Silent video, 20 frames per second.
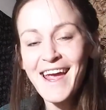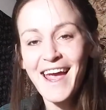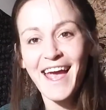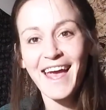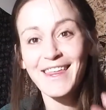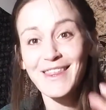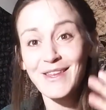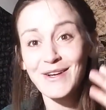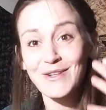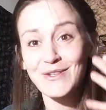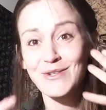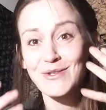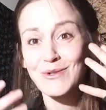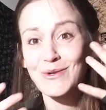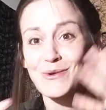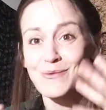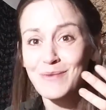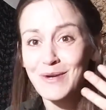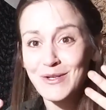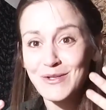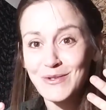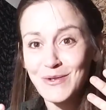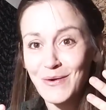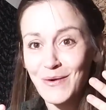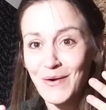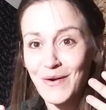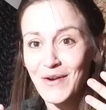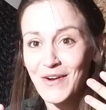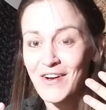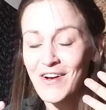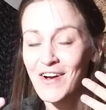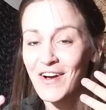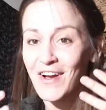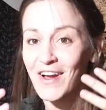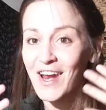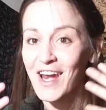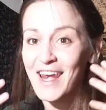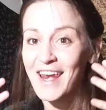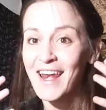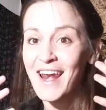and there's so much going
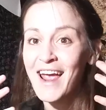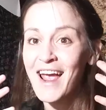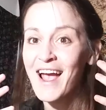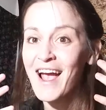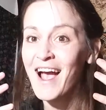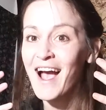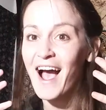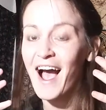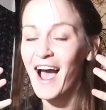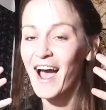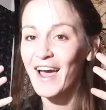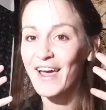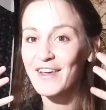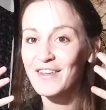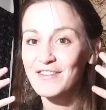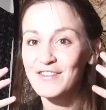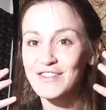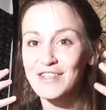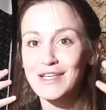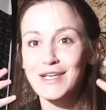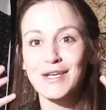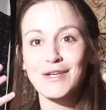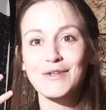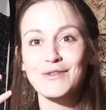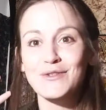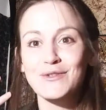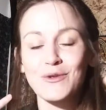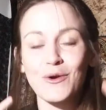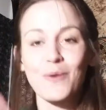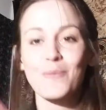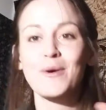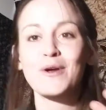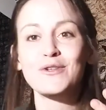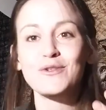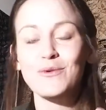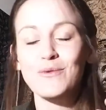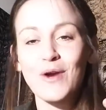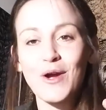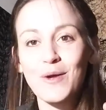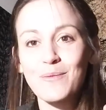on and I'm seeing so
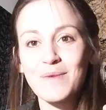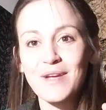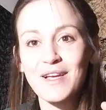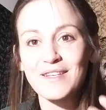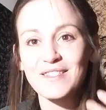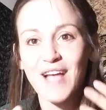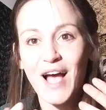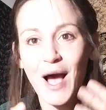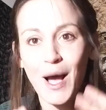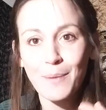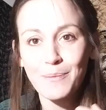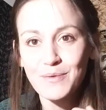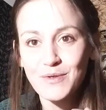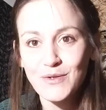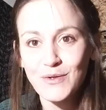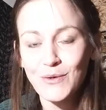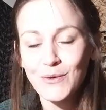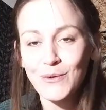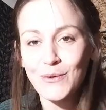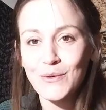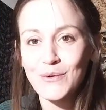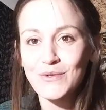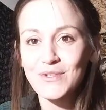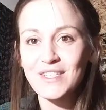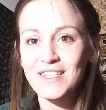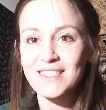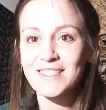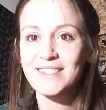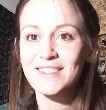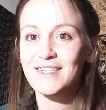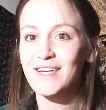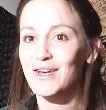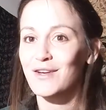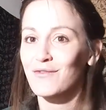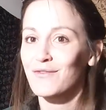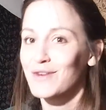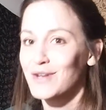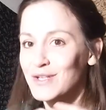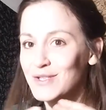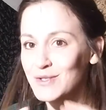much around me as obstacles instead
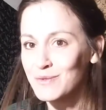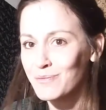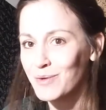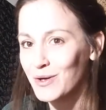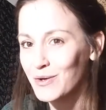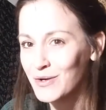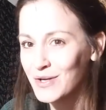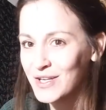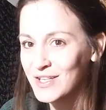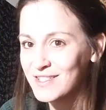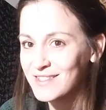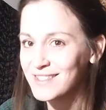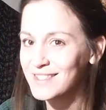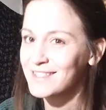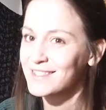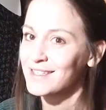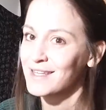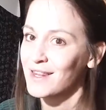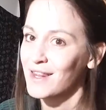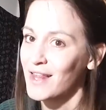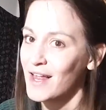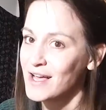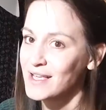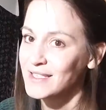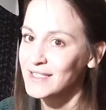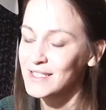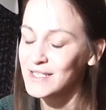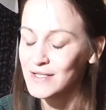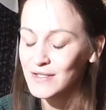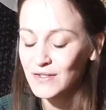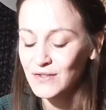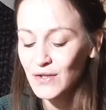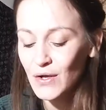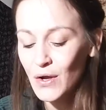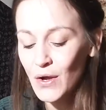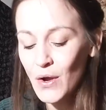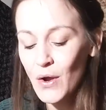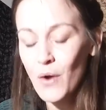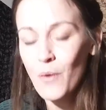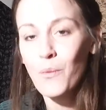of experiences and lessons,
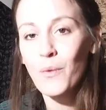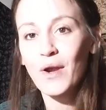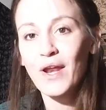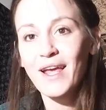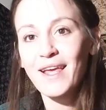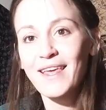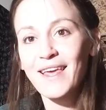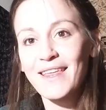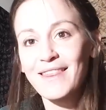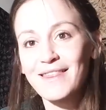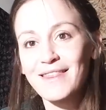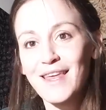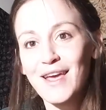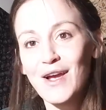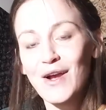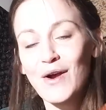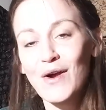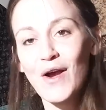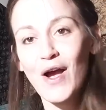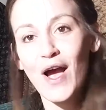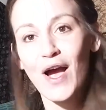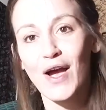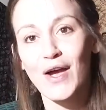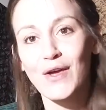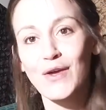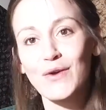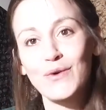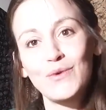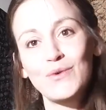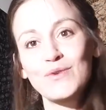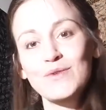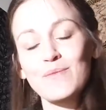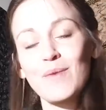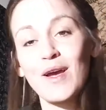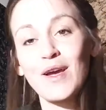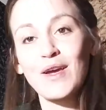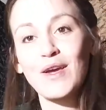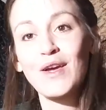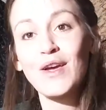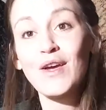when I get there, I use
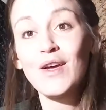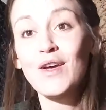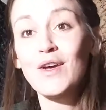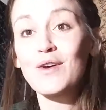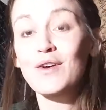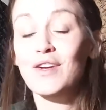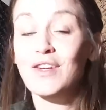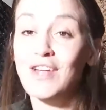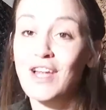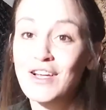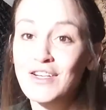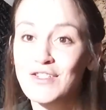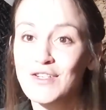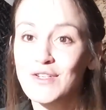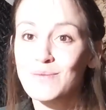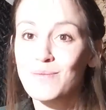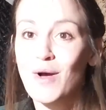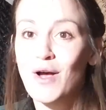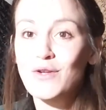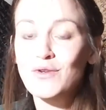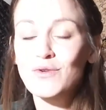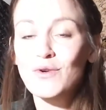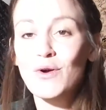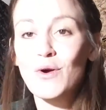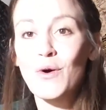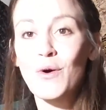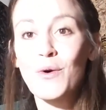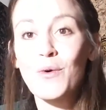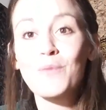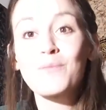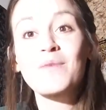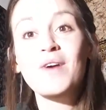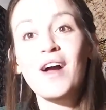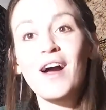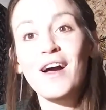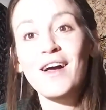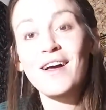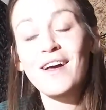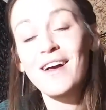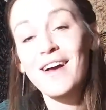my Ganesh's mantra, Om
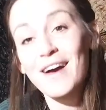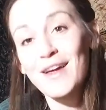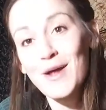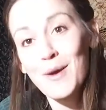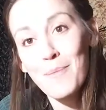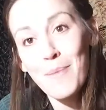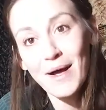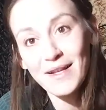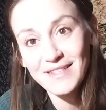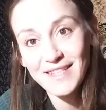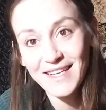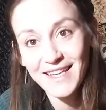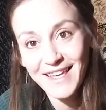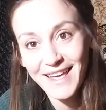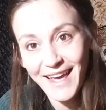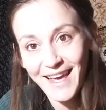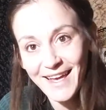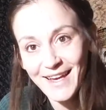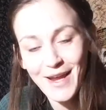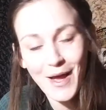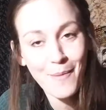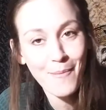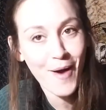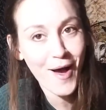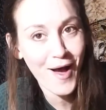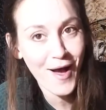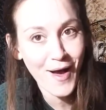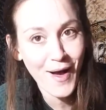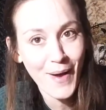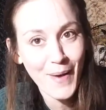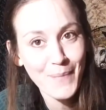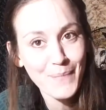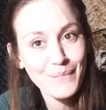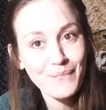Ganganapataye Namaha.